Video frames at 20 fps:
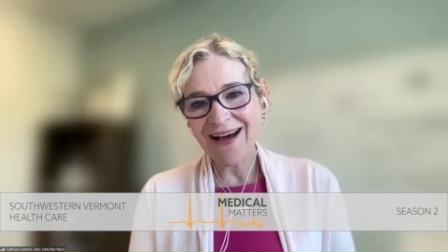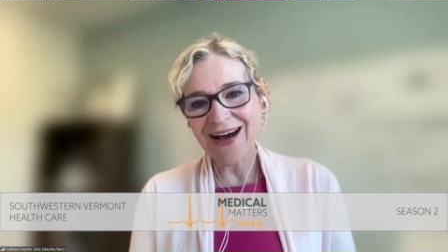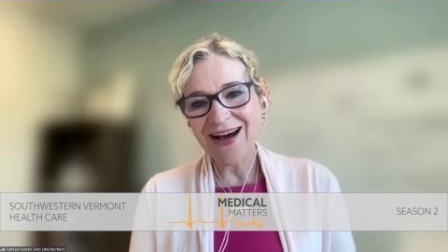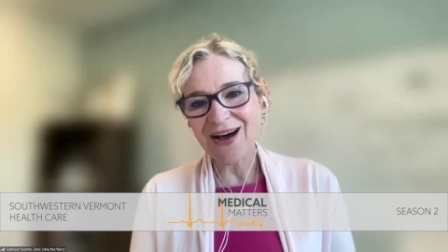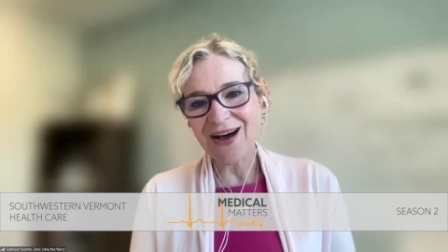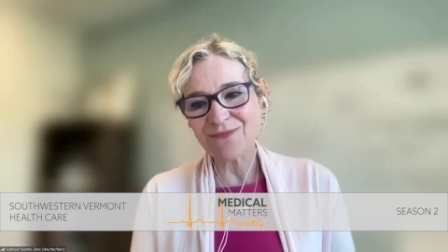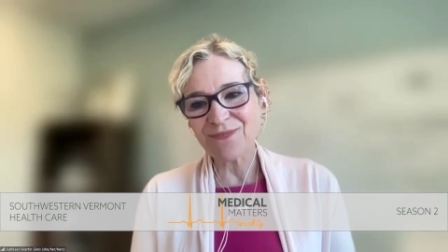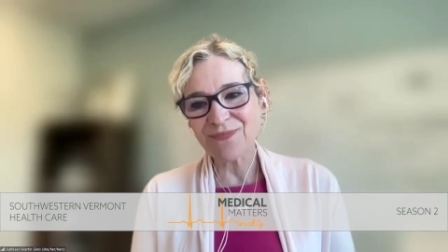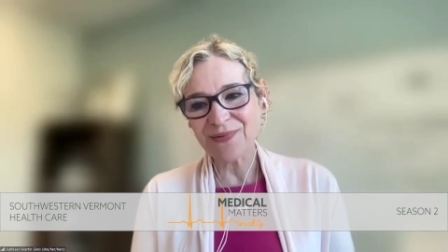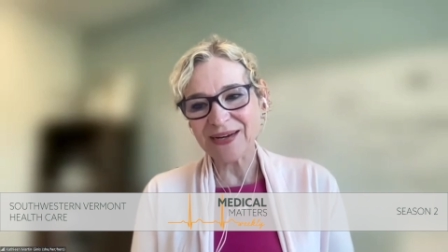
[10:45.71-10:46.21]

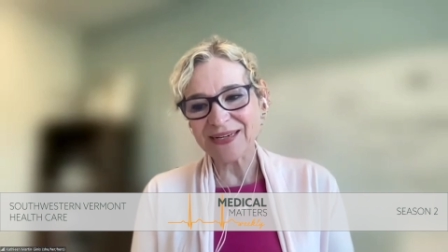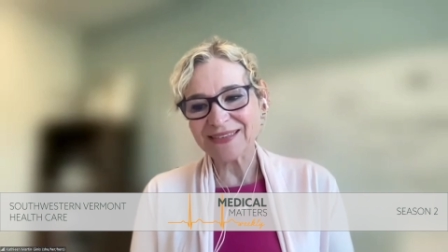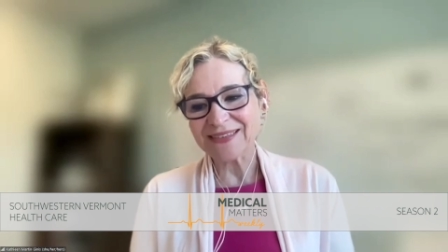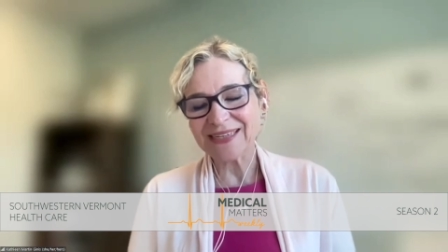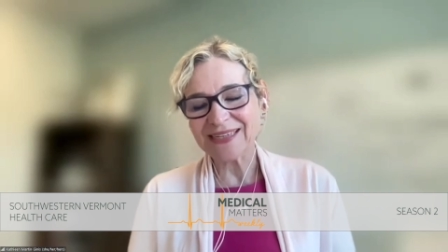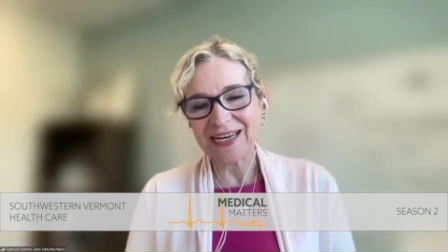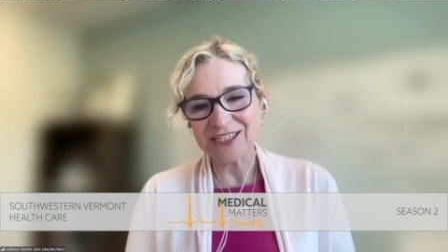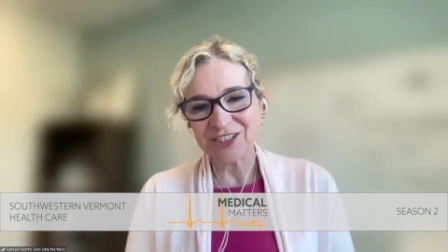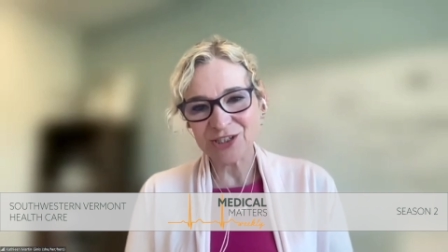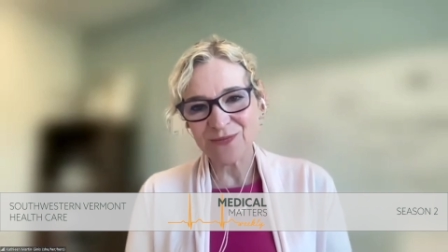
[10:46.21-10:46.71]
Uh,
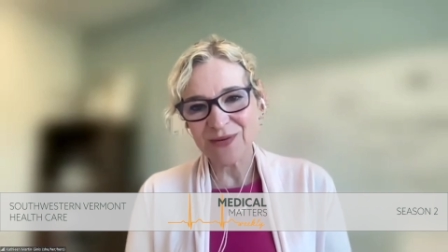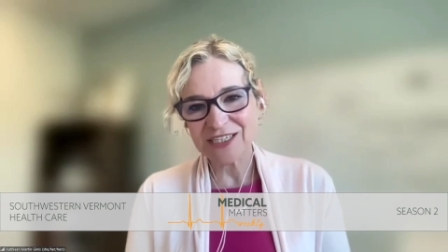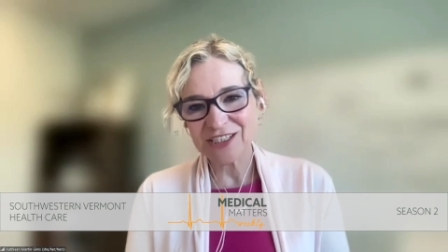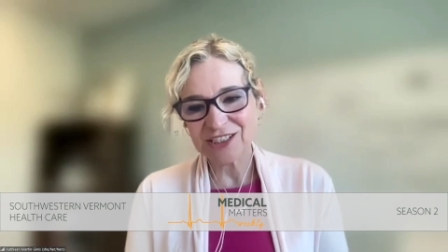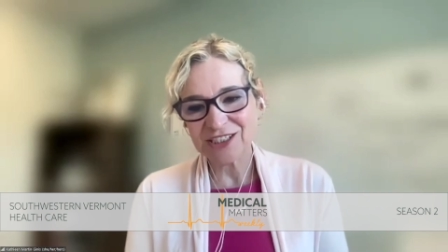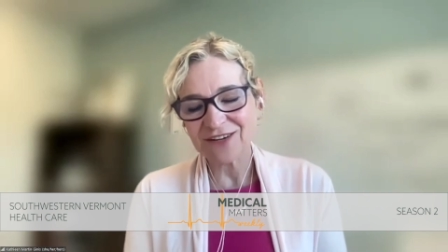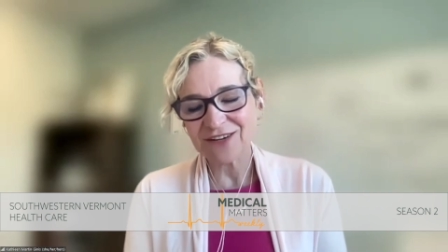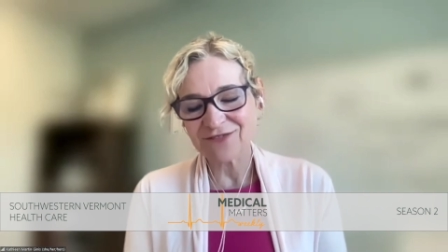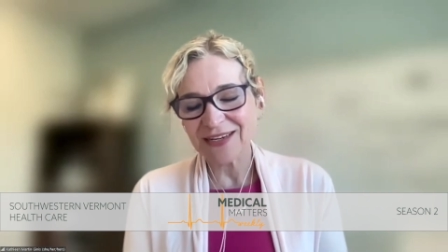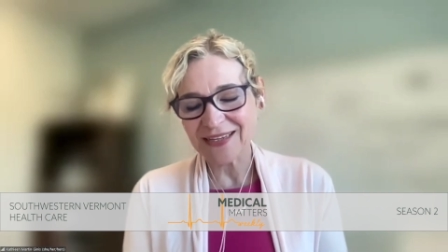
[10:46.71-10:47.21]
but as you
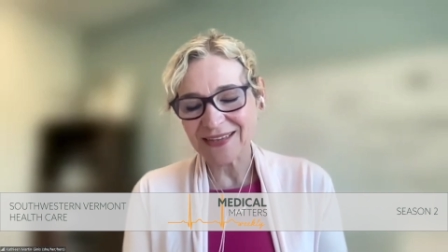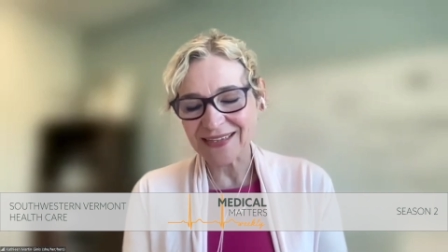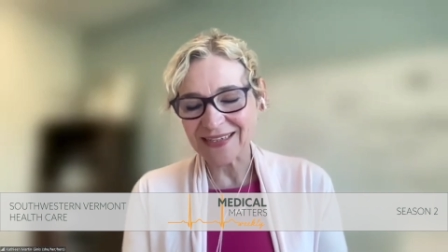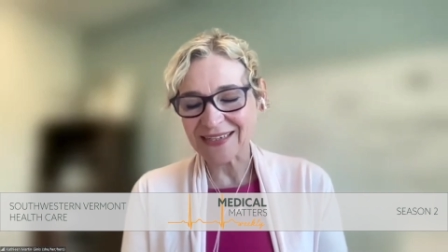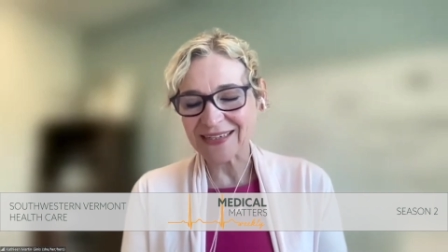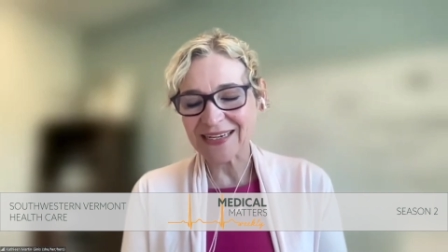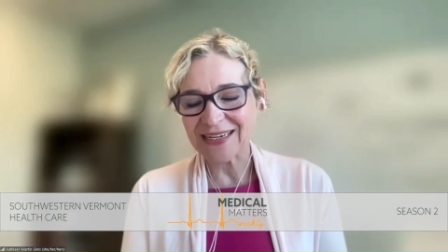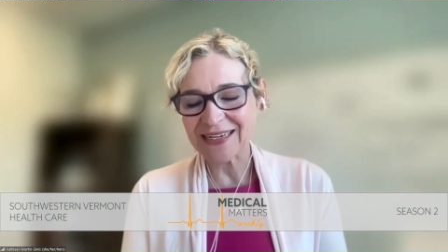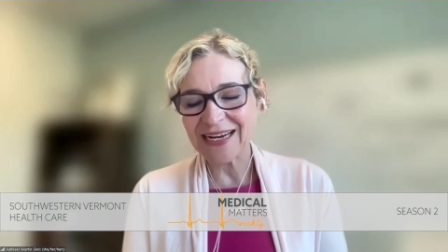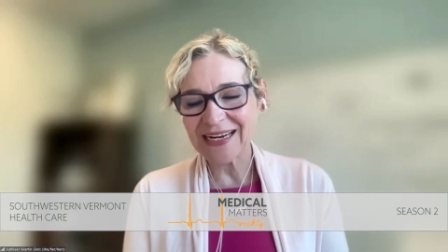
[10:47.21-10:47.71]
mentioned, I run
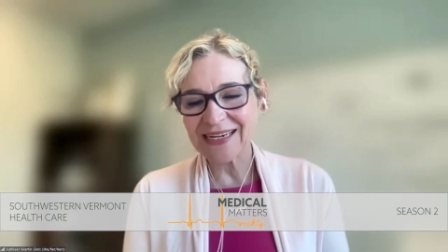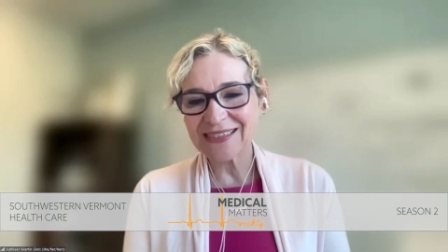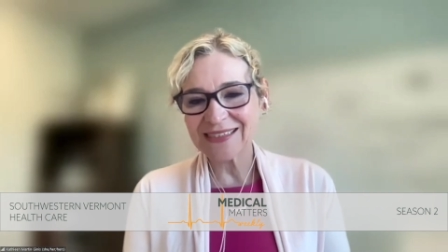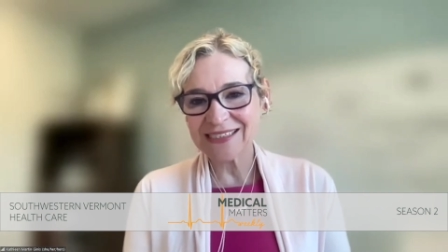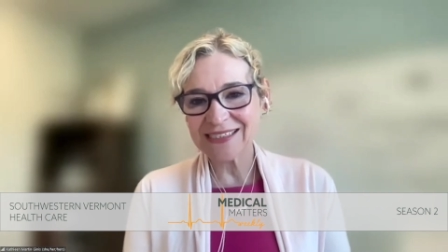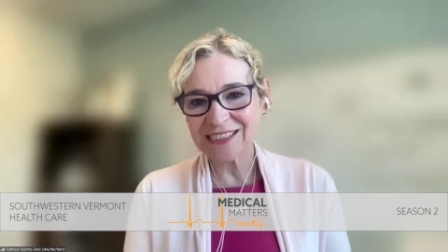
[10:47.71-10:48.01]
the Canadian